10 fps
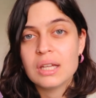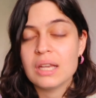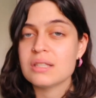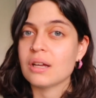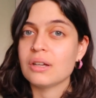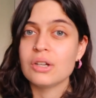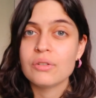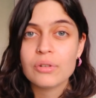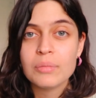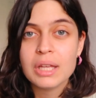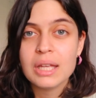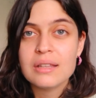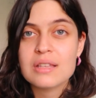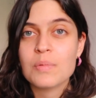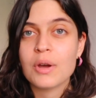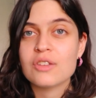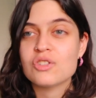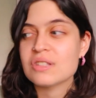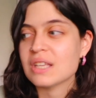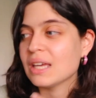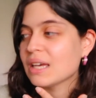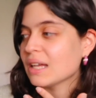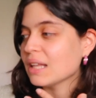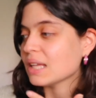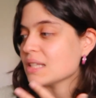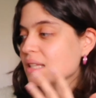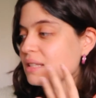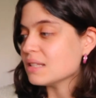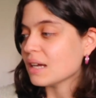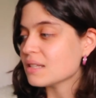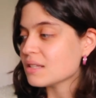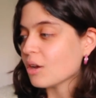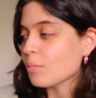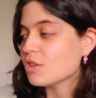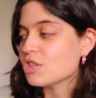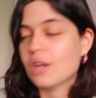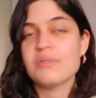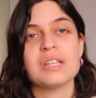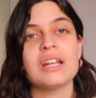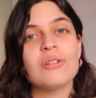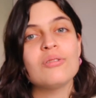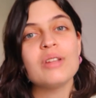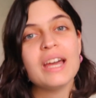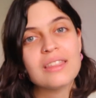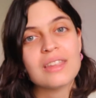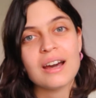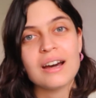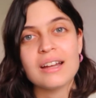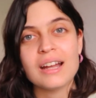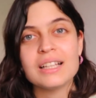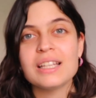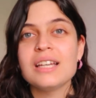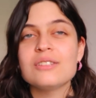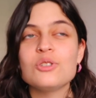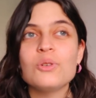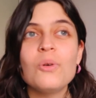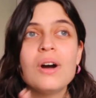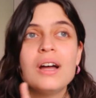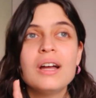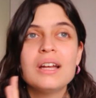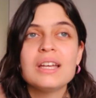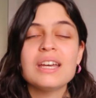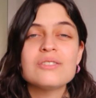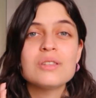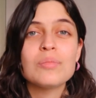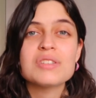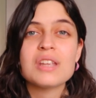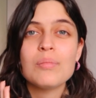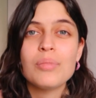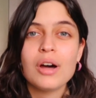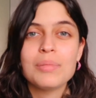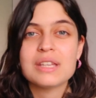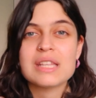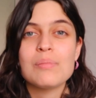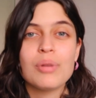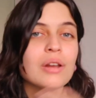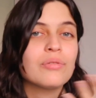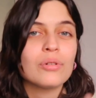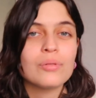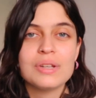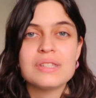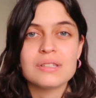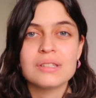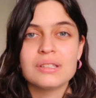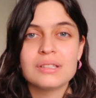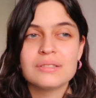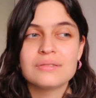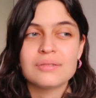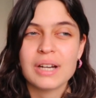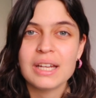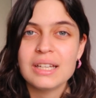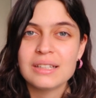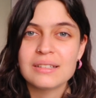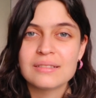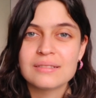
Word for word: It is not good for me. This book is just like collecting dust on my shelves, and I don't like that. I like to get to the books that I bought, because I bought it for a reason, right?